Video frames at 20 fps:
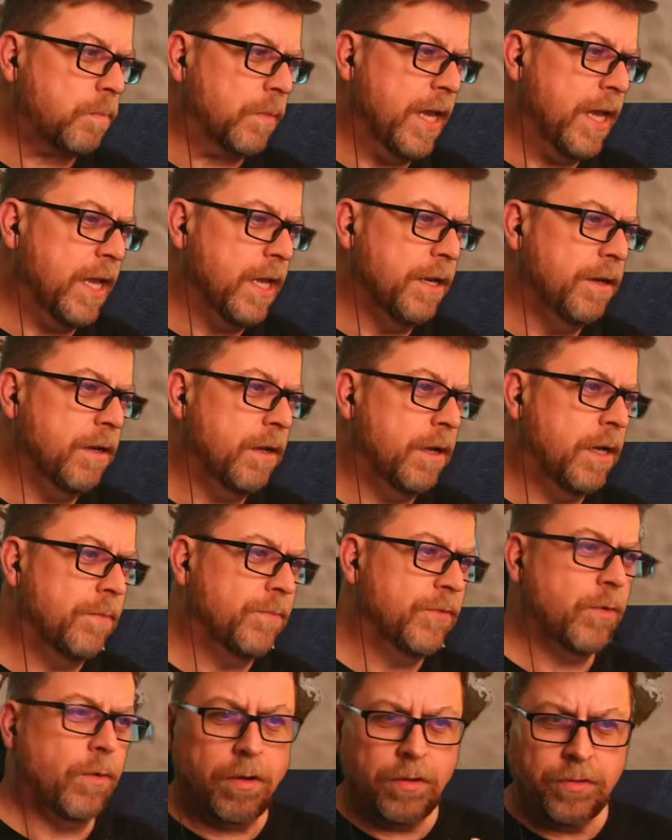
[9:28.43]
And
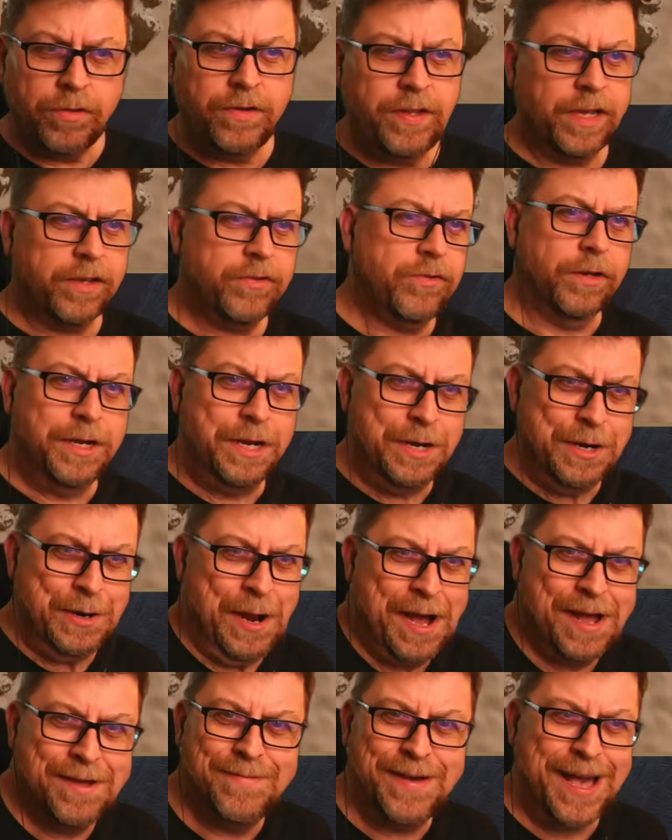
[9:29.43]
so all the text on here
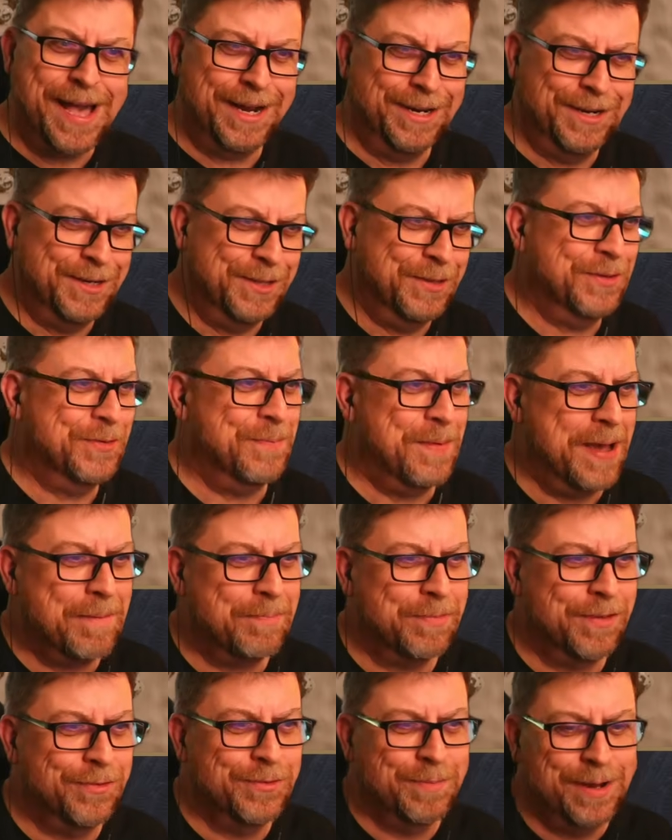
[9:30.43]
I've added to this
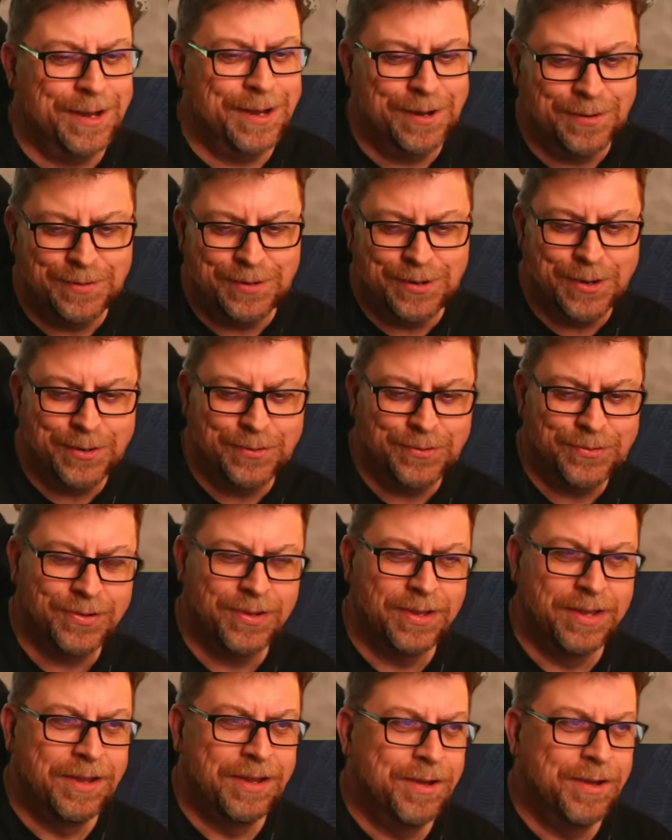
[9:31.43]
map. These are my own
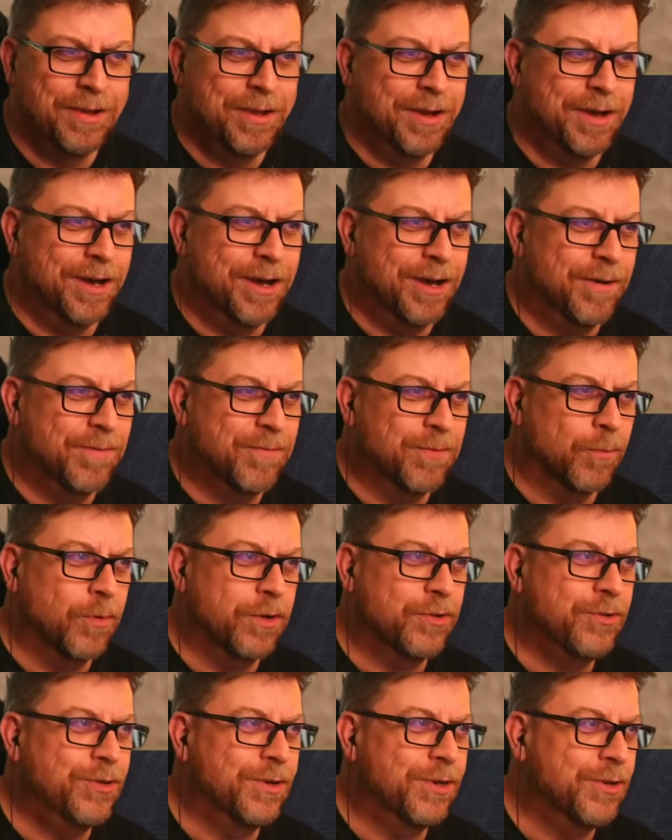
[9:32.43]
notes for
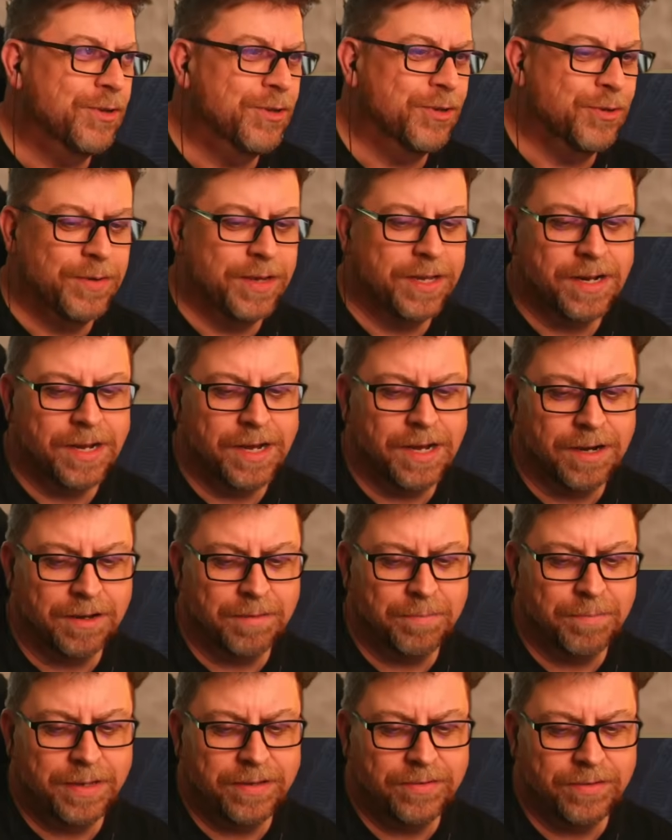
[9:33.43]
what you can do in
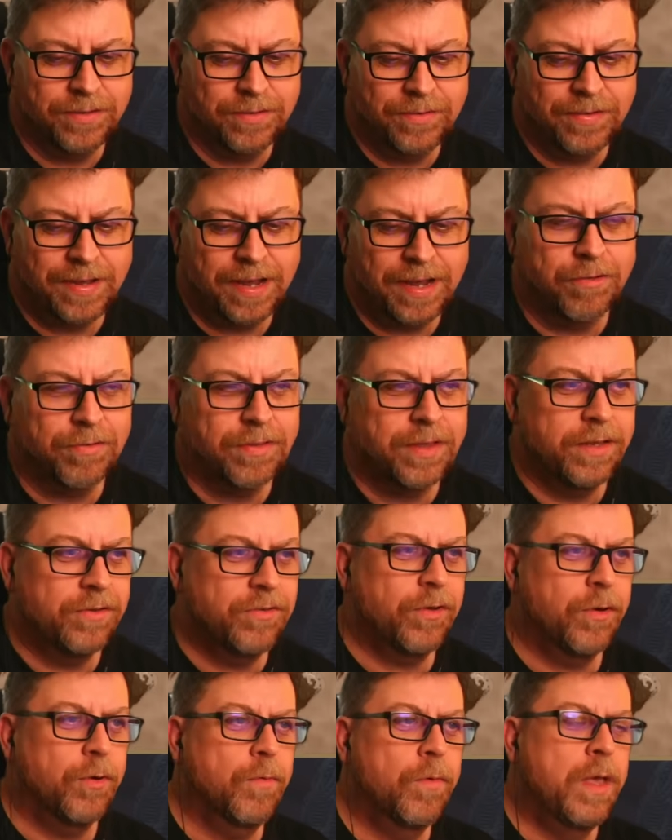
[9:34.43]
HAGGA Basin South. And
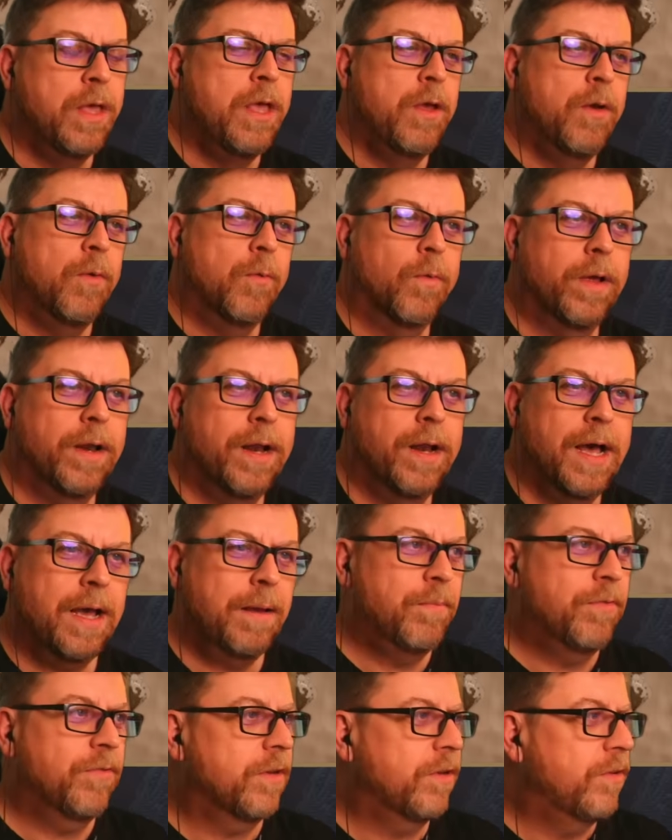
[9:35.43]
so what
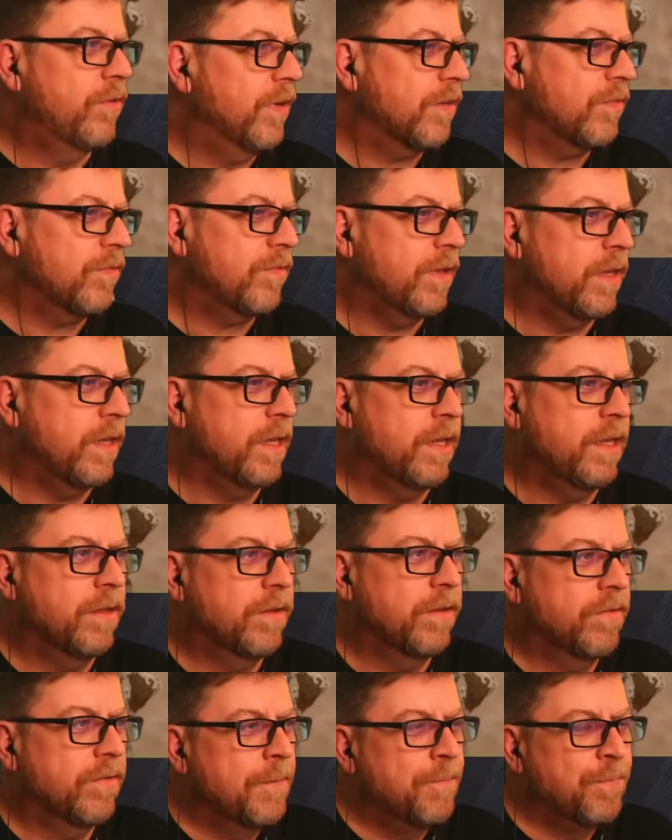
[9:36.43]
I'm suggesting
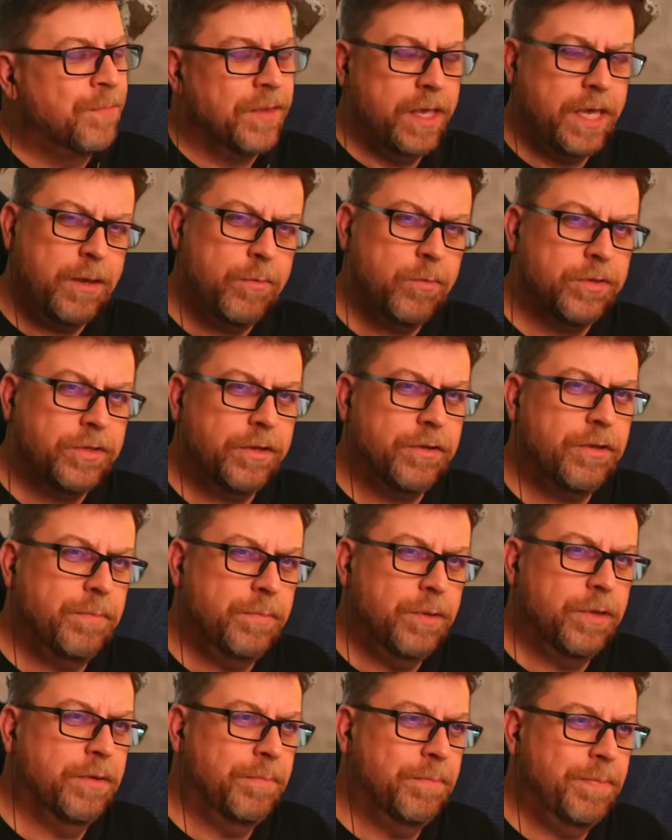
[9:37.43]
is he will tell you to
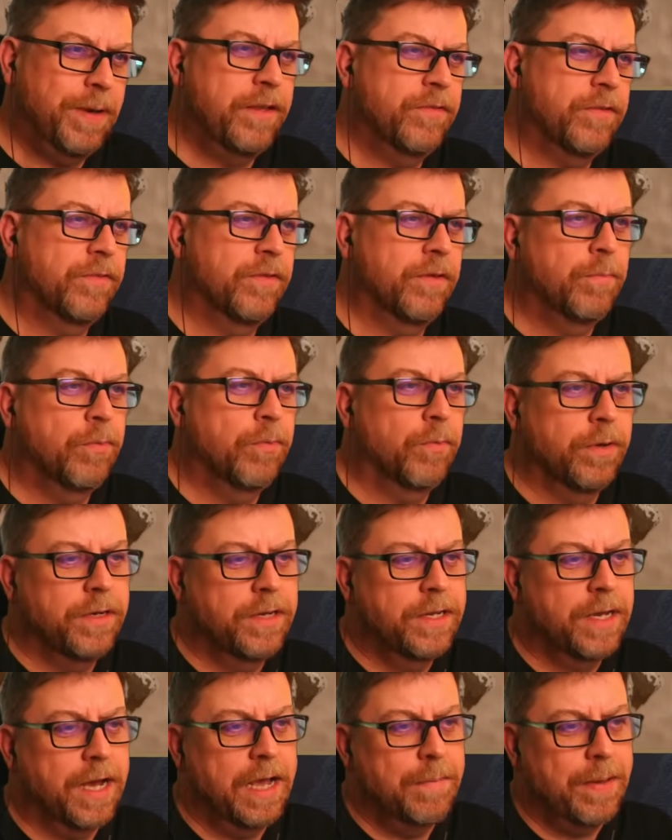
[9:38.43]
build a base at some point in
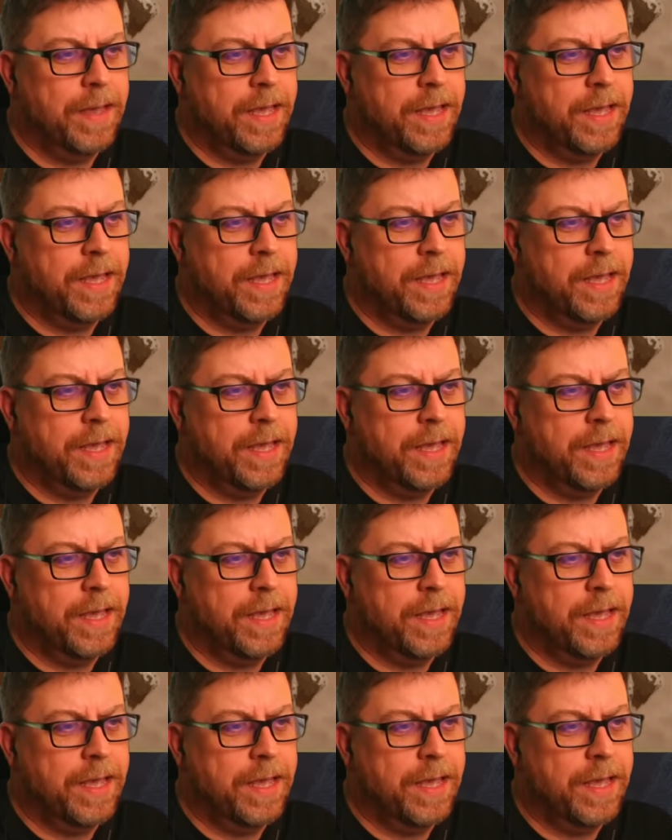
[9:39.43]
time.